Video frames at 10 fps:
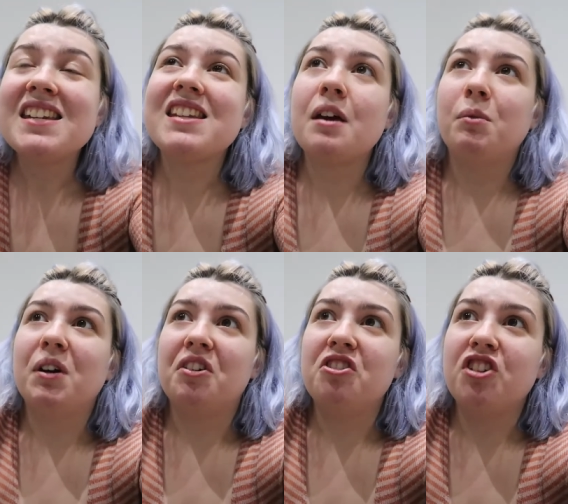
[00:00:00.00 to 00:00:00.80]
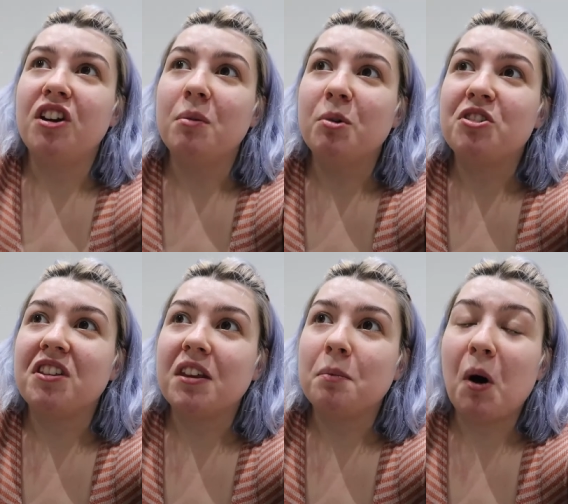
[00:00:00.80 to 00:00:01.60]
don't be going to show you much
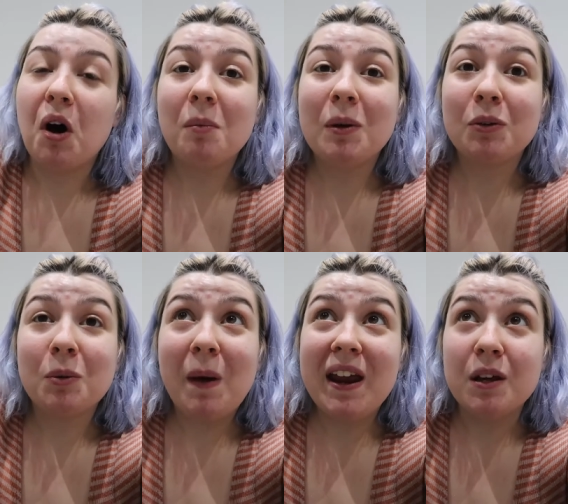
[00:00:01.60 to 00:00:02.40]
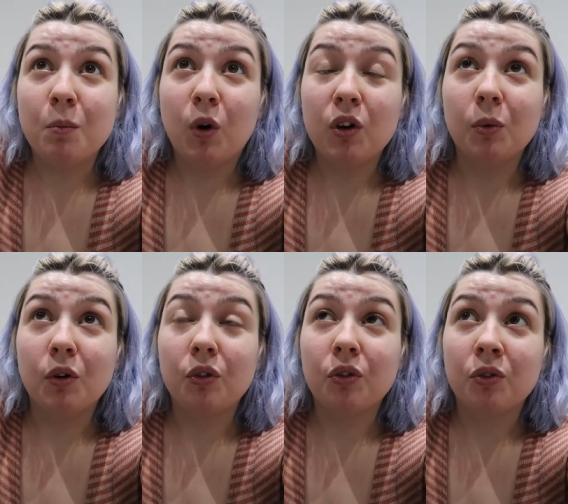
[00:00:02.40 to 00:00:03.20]
of this part because we're painting white
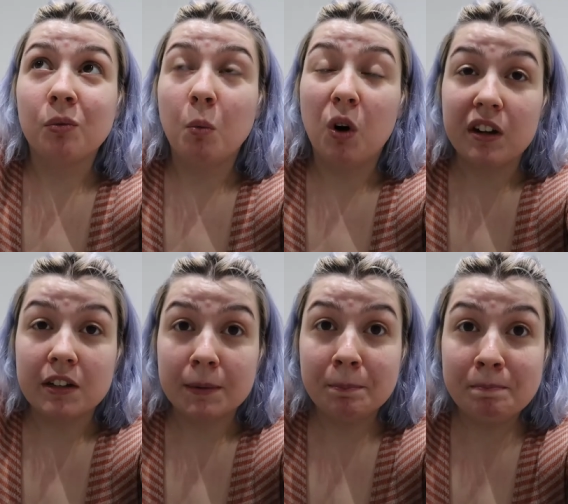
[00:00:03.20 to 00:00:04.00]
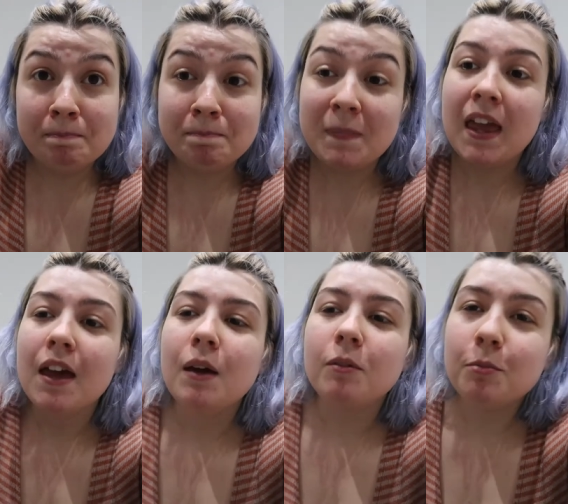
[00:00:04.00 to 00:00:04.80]
walls white.
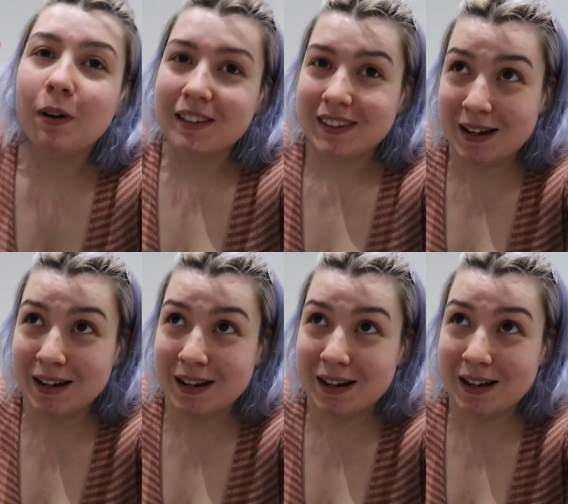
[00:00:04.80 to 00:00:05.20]
Which might